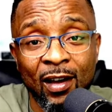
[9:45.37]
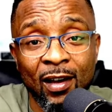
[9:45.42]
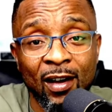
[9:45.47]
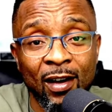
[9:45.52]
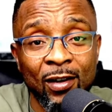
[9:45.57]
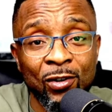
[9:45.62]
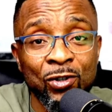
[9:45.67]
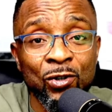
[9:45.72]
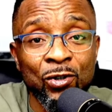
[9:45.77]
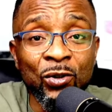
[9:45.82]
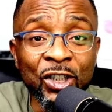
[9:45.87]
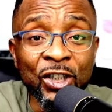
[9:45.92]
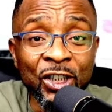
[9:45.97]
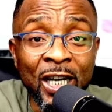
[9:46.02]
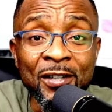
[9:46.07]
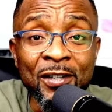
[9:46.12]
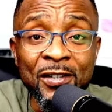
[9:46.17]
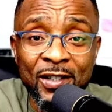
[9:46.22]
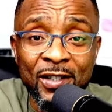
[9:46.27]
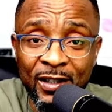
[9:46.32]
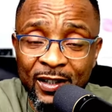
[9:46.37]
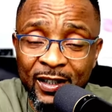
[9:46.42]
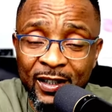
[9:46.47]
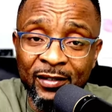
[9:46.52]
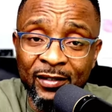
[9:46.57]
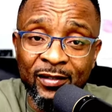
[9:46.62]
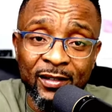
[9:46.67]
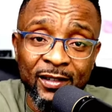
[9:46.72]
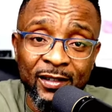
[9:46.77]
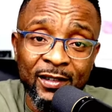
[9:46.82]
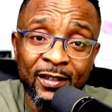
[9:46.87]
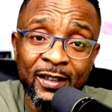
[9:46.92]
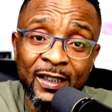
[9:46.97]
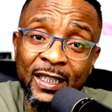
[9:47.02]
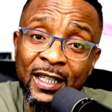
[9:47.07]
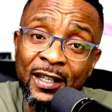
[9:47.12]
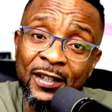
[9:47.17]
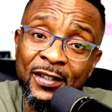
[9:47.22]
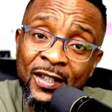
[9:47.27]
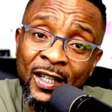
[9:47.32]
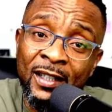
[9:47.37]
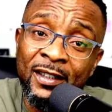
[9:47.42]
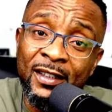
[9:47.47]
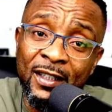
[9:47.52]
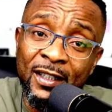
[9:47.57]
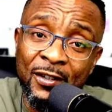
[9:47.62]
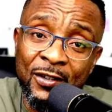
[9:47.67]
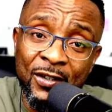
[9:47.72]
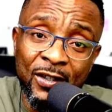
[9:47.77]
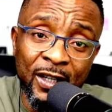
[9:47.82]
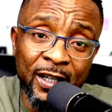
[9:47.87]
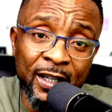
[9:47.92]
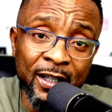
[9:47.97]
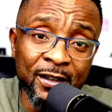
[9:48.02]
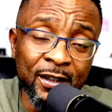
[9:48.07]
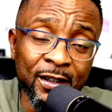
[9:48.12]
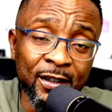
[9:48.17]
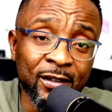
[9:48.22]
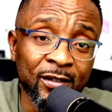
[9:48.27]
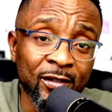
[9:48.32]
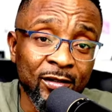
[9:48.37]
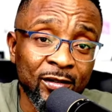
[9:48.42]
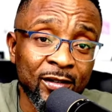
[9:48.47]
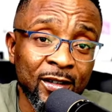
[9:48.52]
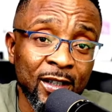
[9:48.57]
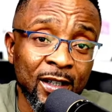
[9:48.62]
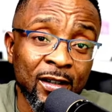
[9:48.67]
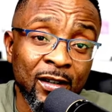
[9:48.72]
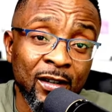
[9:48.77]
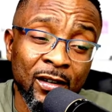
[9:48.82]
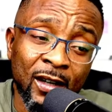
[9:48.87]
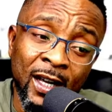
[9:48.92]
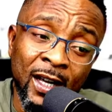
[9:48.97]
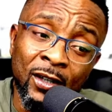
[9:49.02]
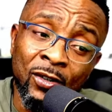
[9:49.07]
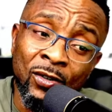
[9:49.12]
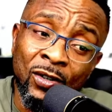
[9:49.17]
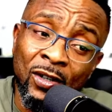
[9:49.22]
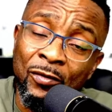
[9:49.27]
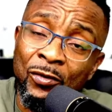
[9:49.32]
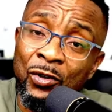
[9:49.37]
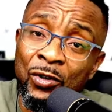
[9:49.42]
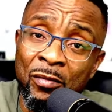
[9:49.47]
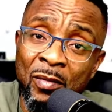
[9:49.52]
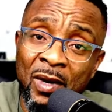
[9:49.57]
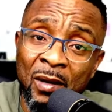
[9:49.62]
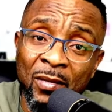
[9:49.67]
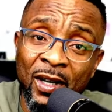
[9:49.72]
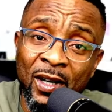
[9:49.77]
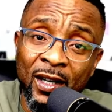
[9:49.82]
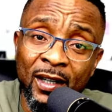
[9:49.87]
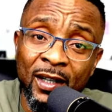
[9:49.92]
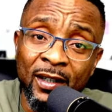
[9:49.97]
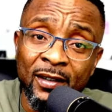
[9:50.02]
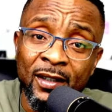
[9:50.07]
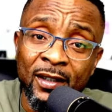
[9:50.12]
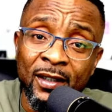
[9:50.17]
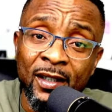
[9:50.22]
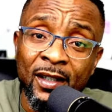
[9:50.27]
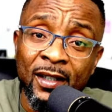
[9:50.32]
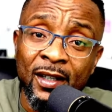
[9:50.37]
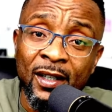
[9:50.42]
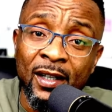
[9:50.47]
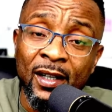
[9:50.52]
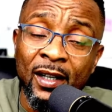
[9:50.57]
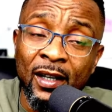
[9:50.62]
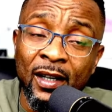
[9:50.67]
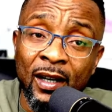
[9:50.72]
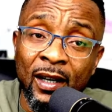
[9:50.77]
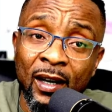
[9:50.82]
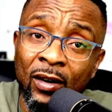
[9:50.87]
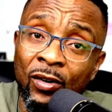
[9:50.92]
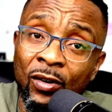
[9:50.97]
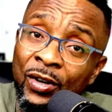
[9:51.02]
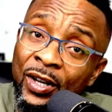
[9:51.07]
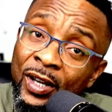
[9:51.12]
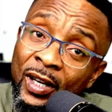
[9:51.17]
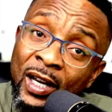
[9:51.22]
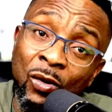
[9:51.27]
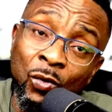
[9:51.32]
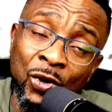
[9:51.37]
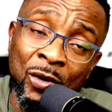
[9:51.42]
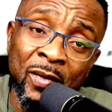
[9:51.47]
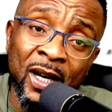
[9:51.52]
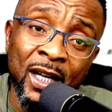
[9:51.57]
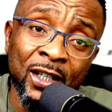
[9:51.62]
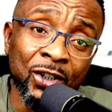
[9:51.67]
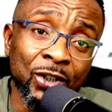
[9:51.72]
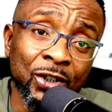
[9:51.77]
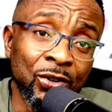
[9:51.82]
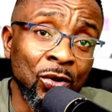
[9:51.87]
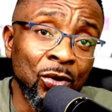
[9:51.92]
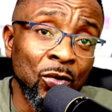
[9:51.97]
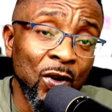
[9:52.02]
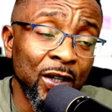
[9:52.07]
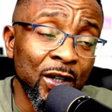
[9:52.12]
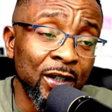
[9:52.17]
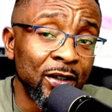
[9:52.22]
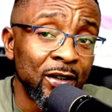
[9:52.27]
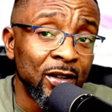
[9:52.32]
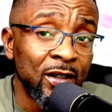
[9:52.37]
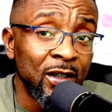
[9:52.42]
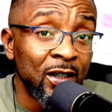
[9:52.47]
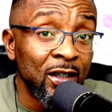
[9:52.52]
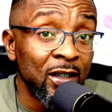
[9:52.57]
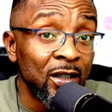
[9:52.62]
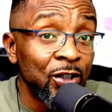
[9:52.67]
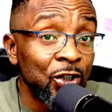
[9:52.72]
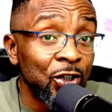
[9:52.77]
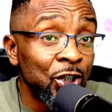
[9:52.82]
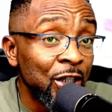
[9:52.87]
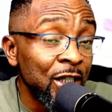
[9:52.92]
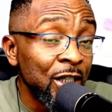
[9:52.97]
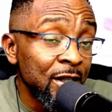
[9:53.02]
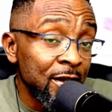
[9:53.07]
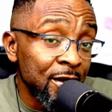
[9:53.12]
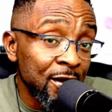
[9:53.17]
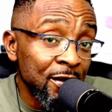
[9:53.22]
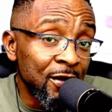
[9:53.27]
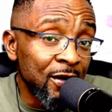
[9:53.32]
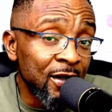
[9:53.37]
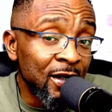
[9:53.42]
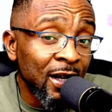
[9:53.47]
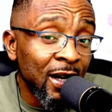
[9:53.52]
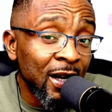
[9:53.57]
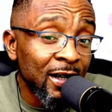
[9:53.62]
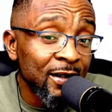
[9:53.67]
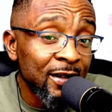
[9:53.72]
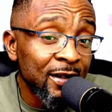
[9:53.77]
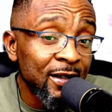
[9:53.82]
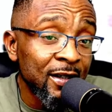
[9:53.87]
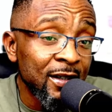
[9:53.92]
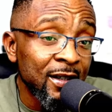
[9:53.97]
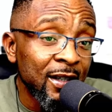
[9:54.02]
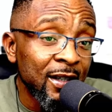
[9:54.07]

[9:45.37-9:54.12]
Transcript: So yesterday, they sent this lady. I don't know if you remember. Okay, I will remind you, don't worry. She is that